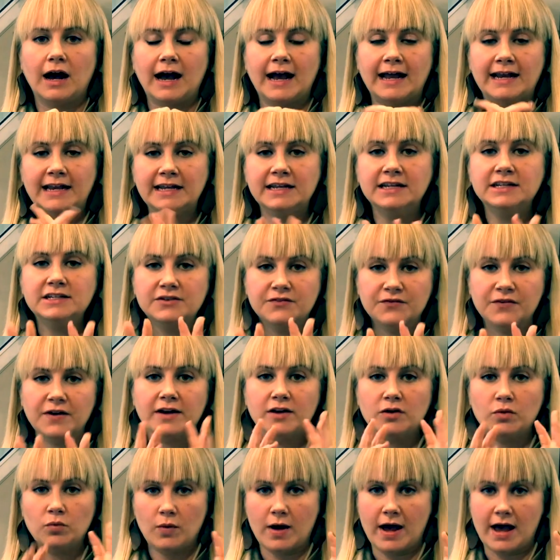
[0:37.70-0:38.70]
I needed to
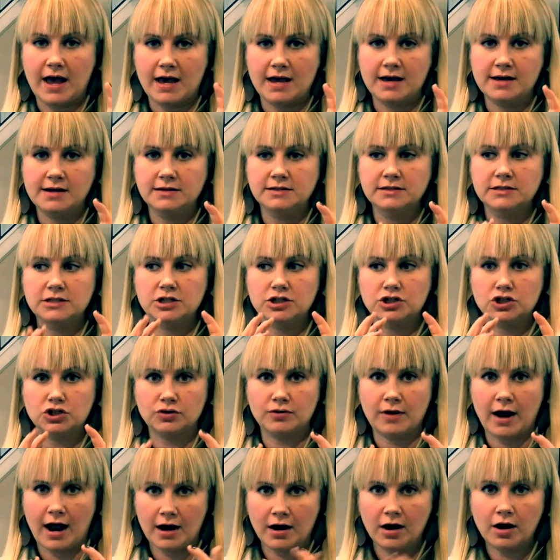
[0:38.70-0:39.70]
find a way to
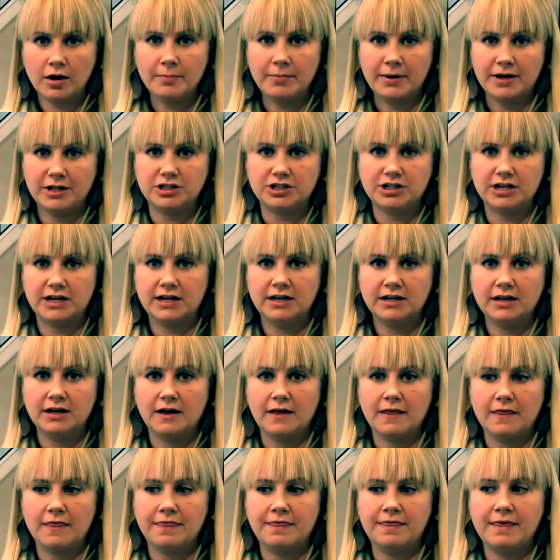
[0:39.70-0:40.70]
track our budget
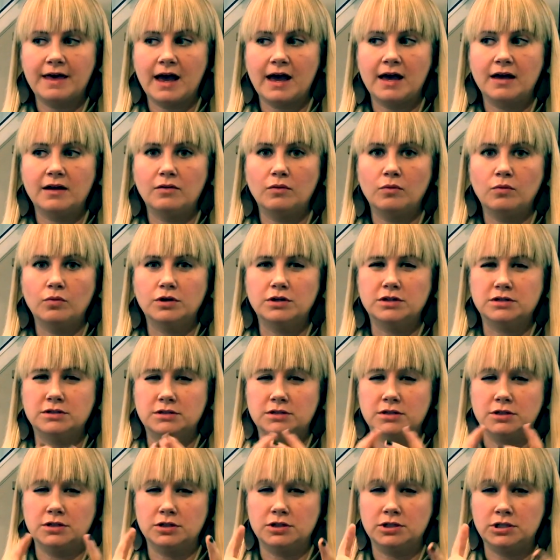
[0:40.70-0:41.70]
that
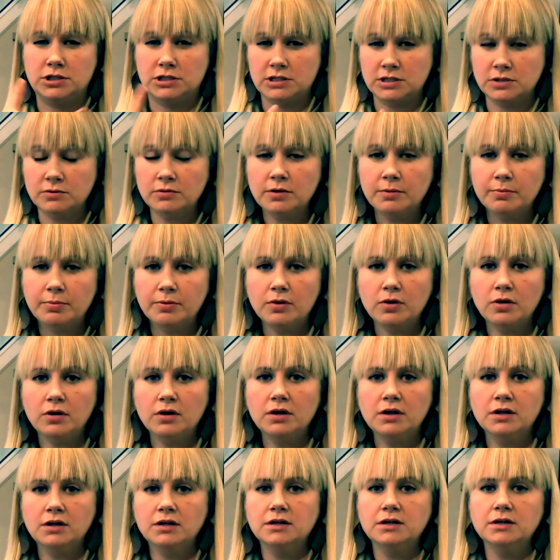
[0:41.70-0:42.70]
was
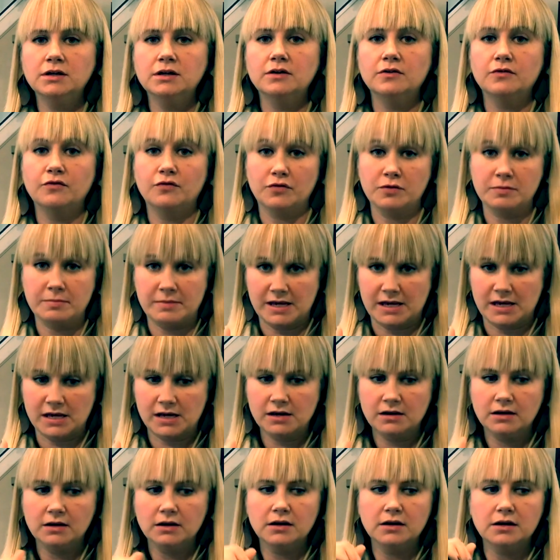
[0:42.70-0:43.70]
doable for
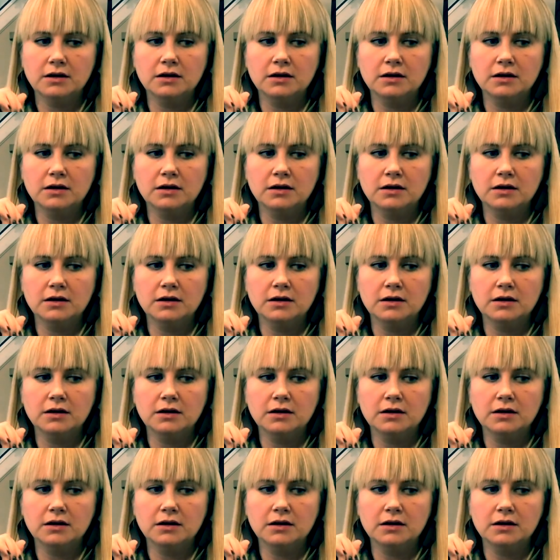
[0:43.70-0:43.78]
me,